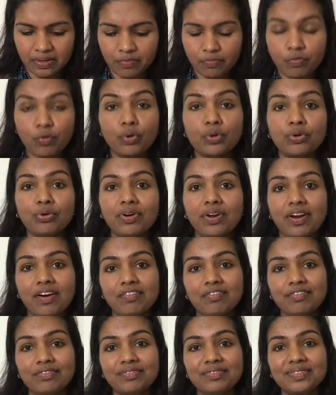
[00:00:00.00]

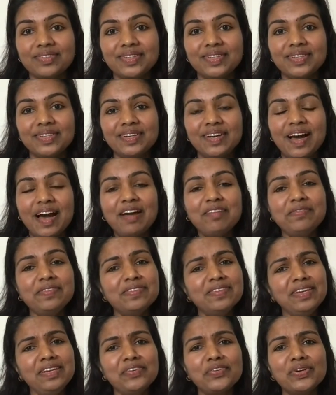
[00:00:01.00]
Photograph. I've
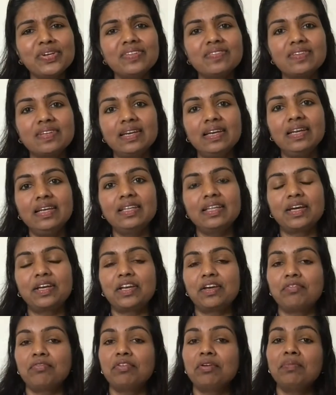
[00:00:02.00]
seen recently that
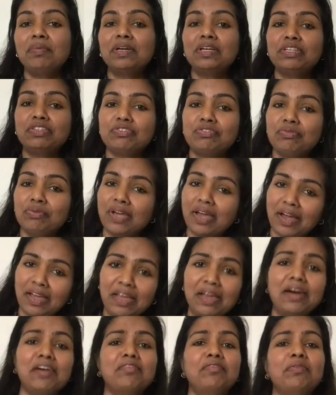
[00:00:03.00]
everybody's doing, I
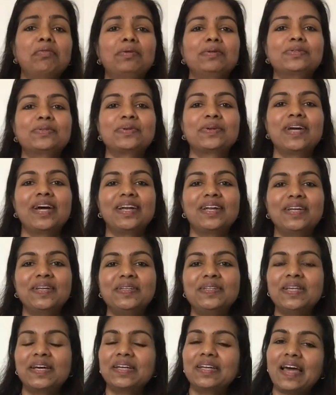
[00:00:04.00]
have also done
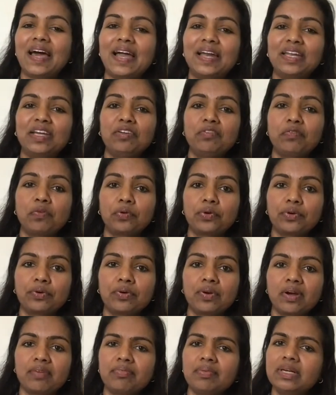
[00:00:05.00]
it, that adding
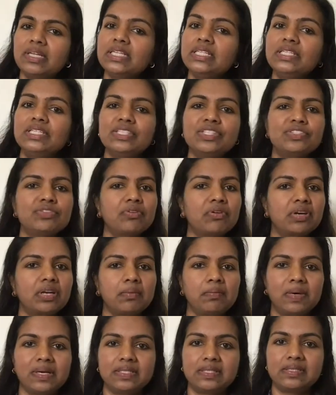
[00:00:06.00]
photograph, but it is not
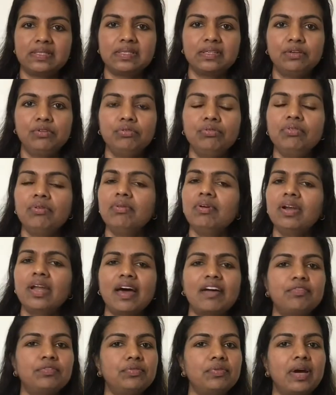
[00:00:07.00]
a must. You don't
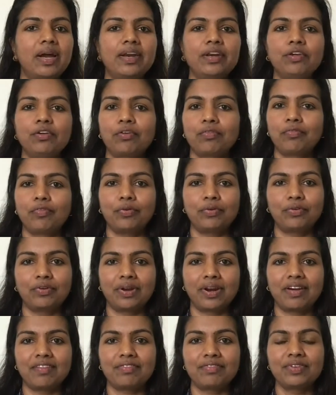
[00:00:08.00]
have to add your
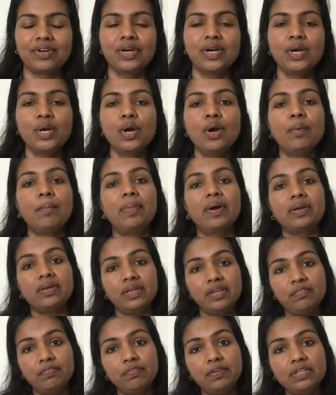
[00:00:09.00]
photograph. But
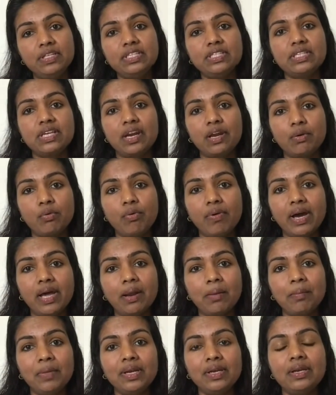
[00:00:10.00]
if it is a
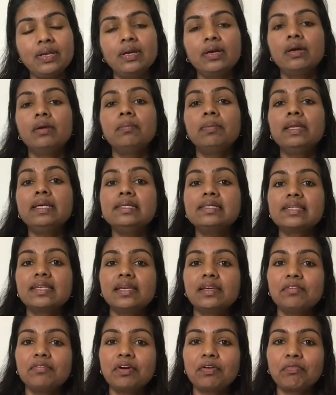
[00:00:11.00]
requirement, please
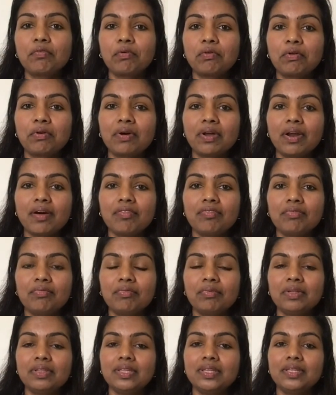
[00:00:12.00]
give a photograph
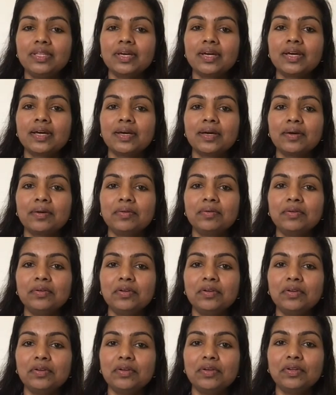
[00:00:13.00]
with
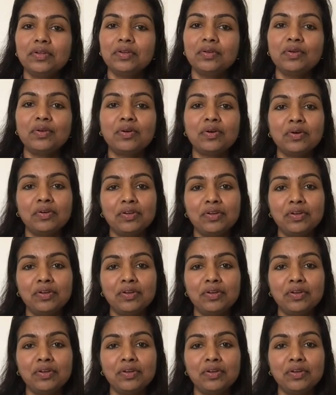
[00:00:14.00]
an